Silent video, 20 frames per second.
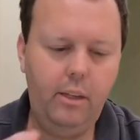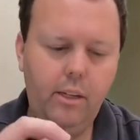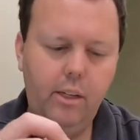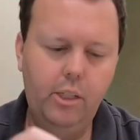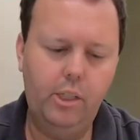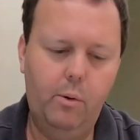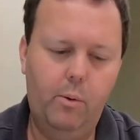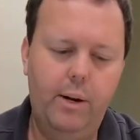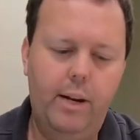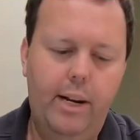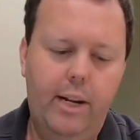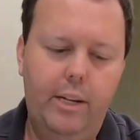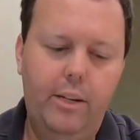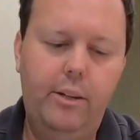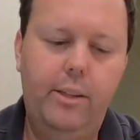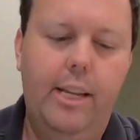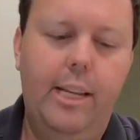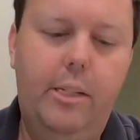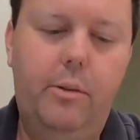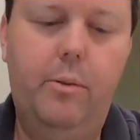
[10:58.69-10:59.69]
So we're gonna do
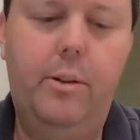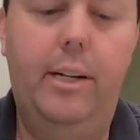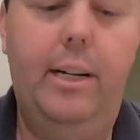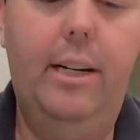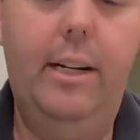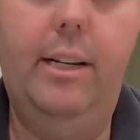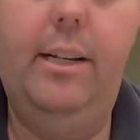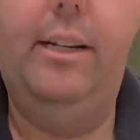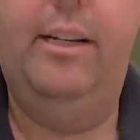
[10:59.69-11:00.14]
this. We're gonna